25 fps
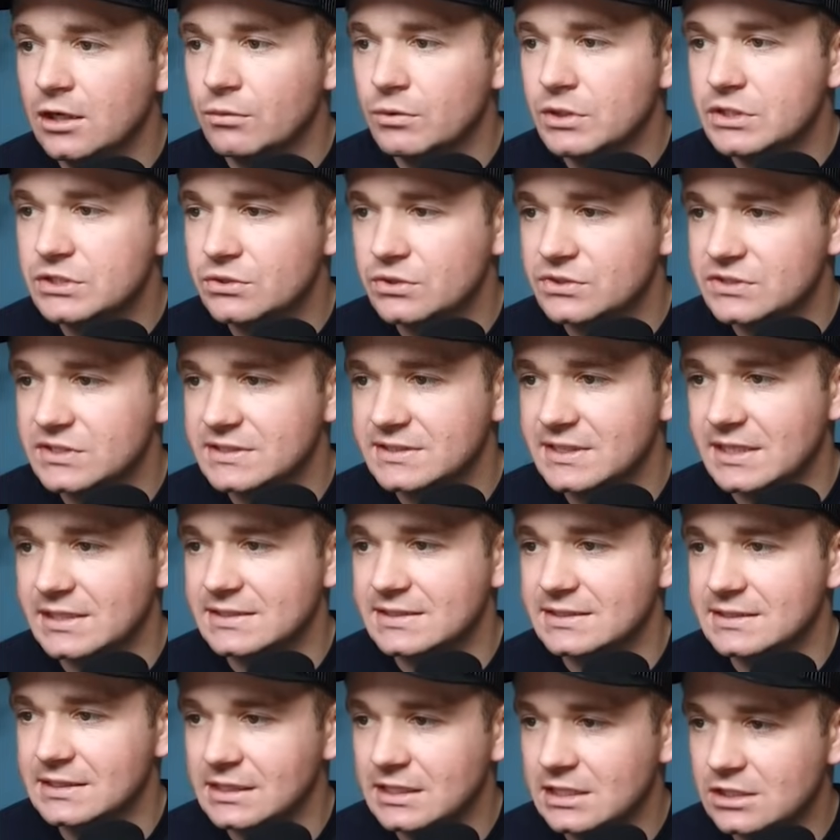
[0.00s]
Resources like
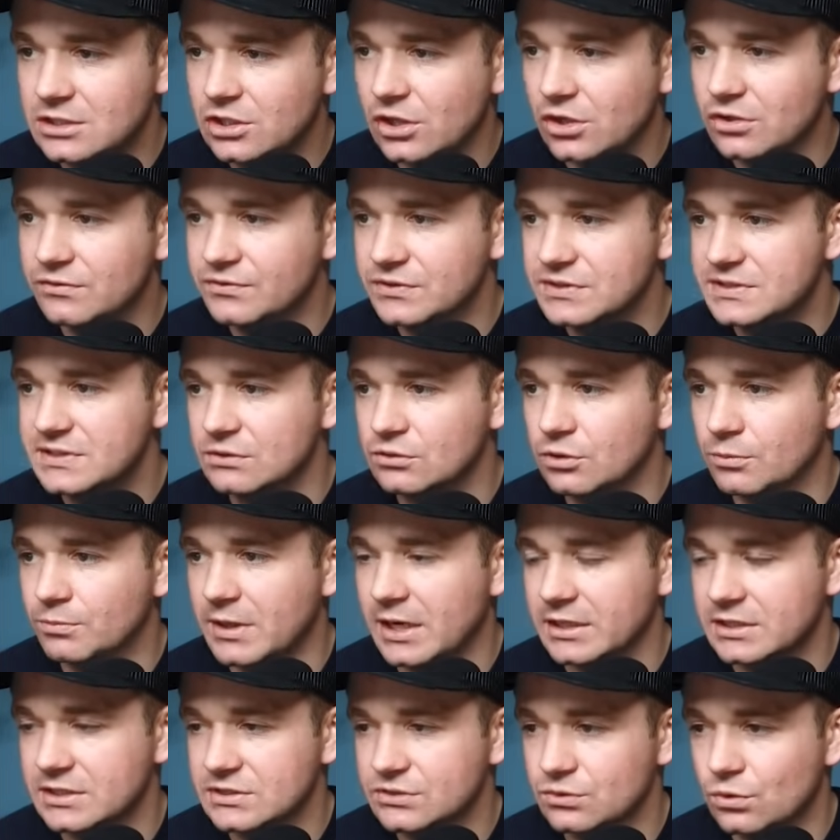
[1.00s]
LeetCode for S Q L
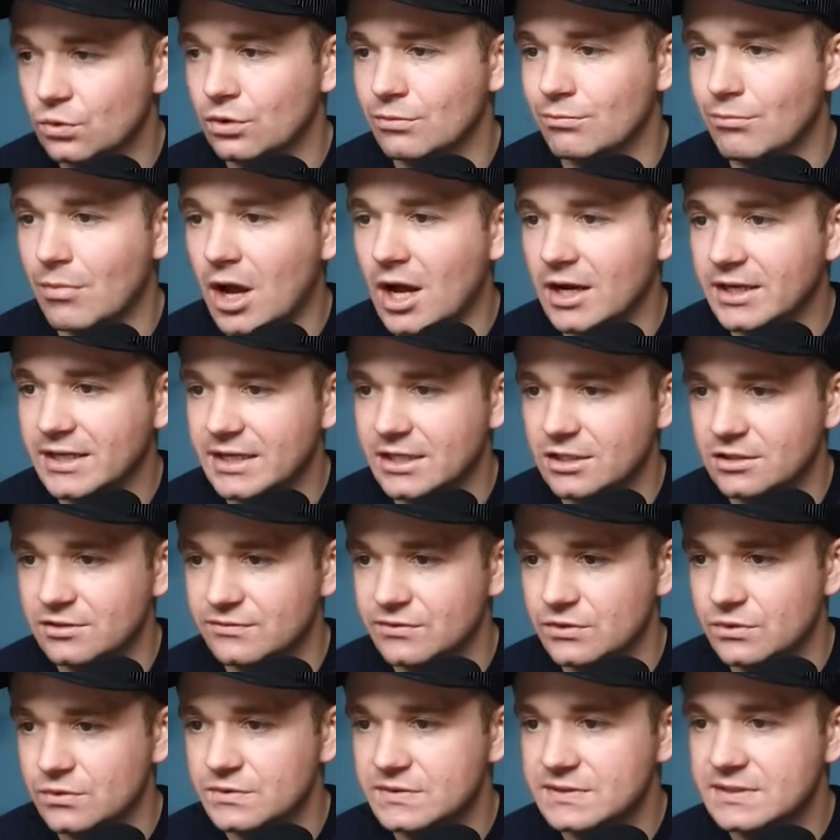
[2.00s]
practice or mock
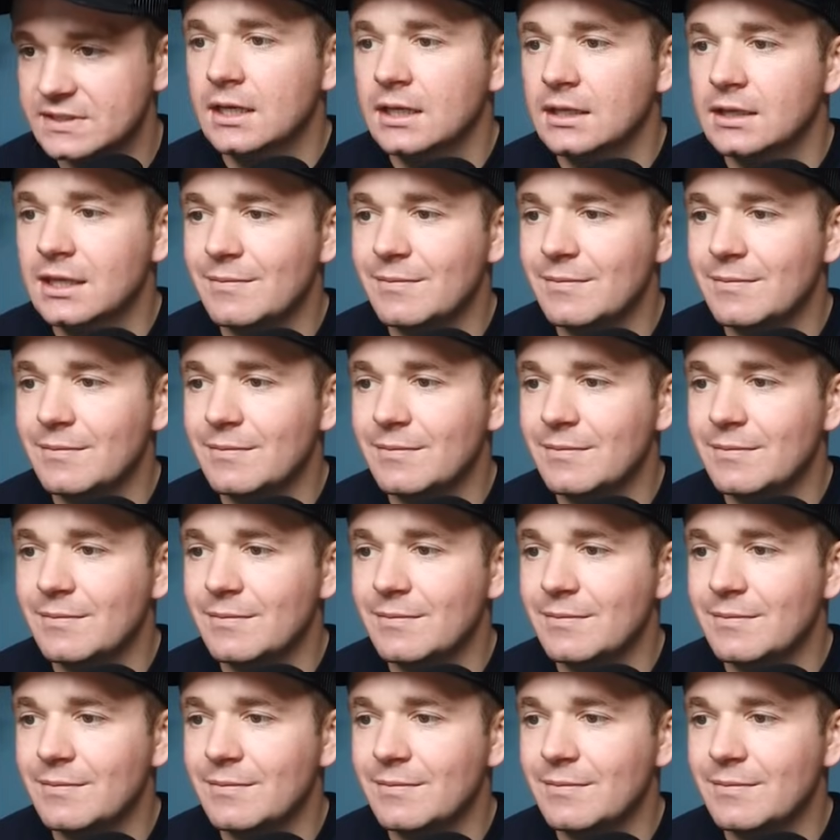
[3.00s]
interviews.